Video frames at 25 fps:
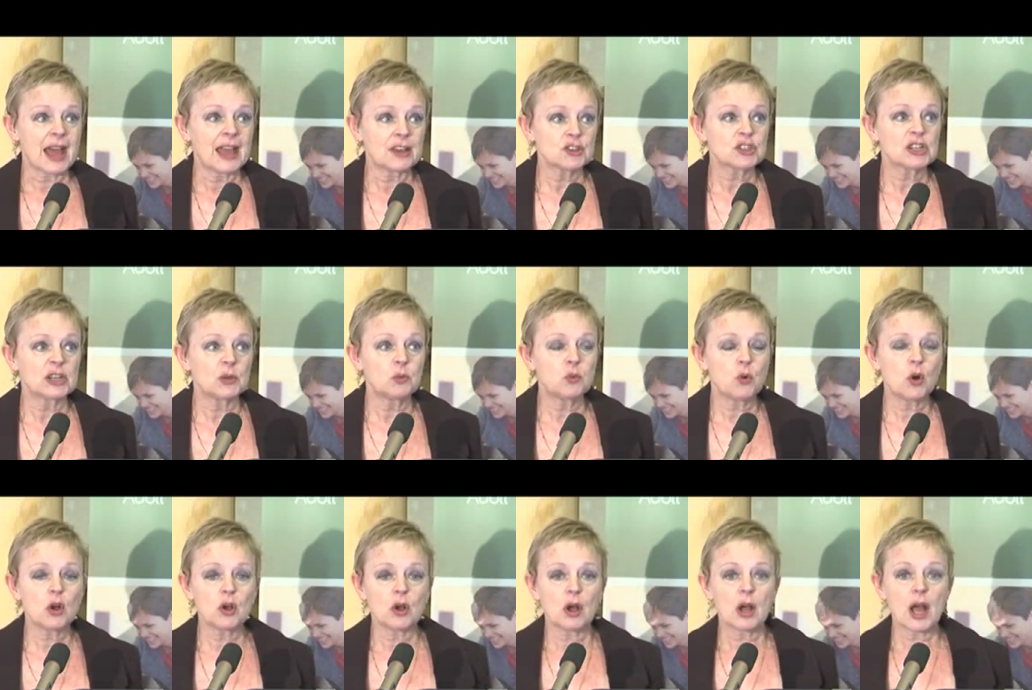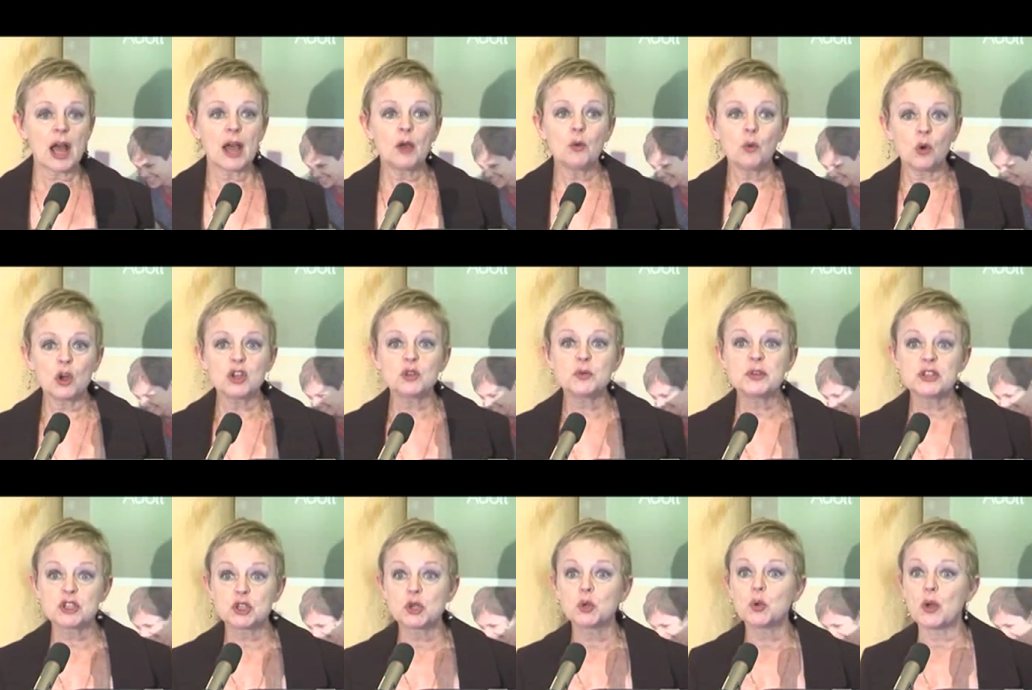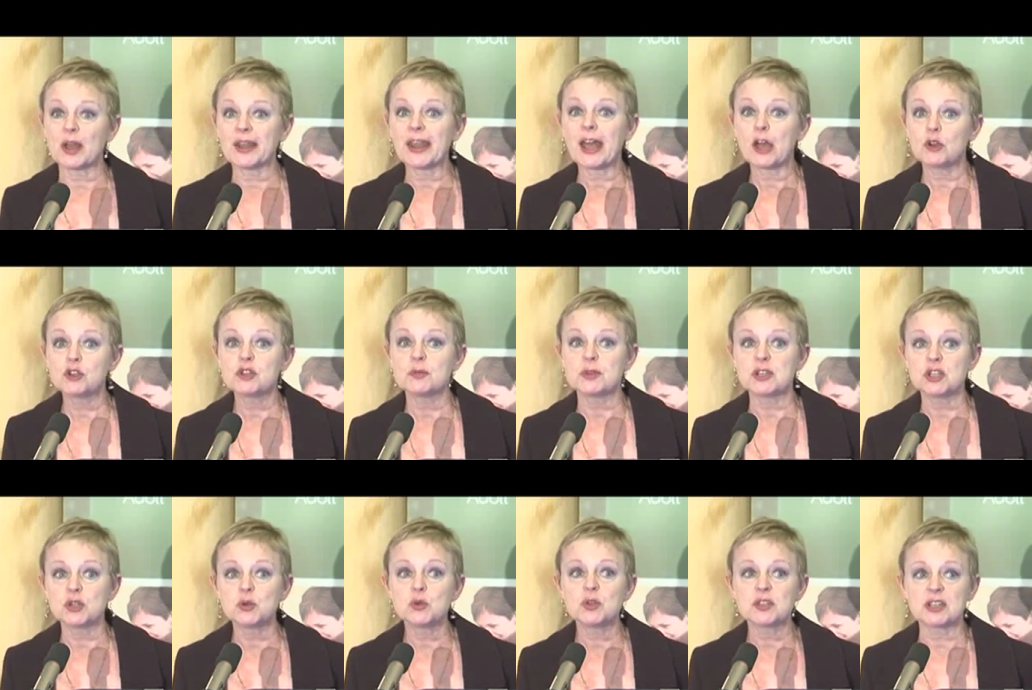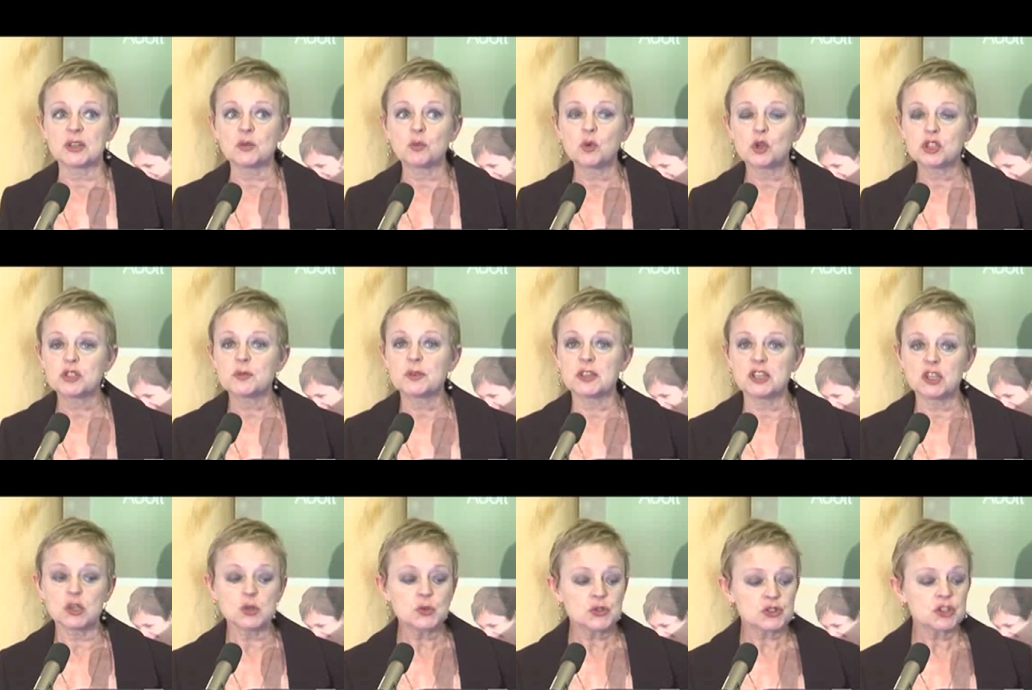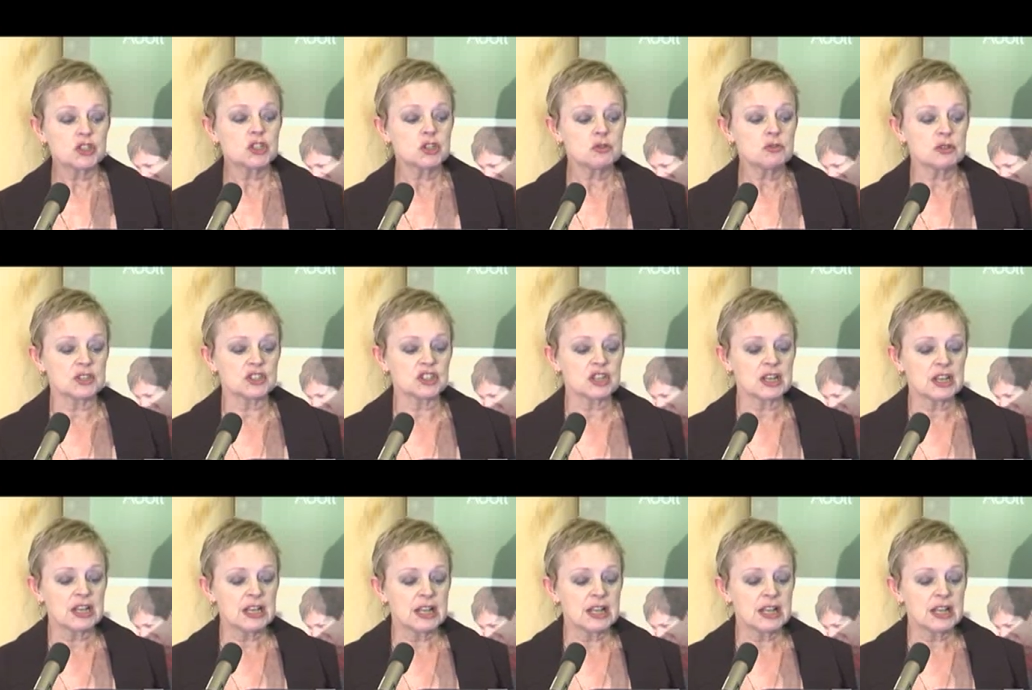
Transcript: actually what do we do and how do we do it and what do we use to do it?